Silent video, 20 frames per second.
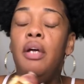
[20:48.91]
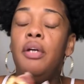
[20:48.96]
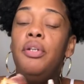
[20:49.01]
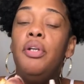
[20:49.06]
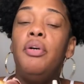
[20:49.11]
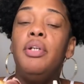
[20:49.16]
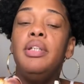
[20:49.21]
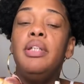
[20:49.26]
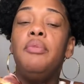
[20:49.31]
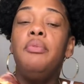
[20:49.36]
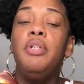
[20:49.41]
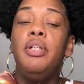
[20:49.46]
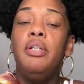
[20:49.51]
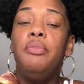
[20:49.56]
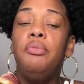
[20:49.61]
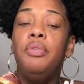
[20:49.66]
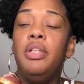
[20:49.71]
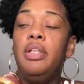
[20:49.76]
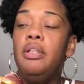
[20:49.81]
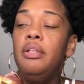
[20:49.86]
No, he said,
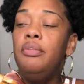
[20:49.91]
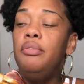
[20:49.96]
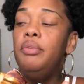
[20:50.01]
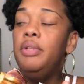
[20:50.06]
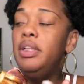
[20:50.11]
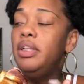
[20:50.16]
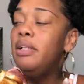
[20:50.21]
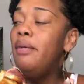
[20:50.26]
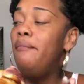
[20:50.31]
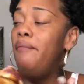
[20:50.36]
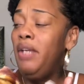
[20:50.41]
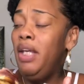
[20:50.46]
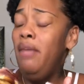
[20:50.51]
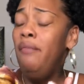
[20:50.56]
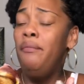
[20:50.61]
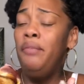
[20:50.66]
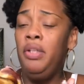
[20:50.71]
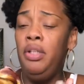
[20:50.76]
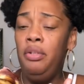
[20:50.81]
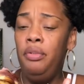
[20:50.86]
when it's
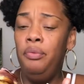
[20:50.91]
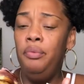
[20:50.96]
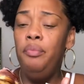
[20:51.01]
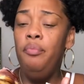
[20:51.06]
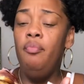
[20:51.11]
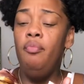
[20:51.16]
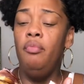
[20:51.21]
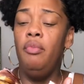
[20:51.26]
convenient for you,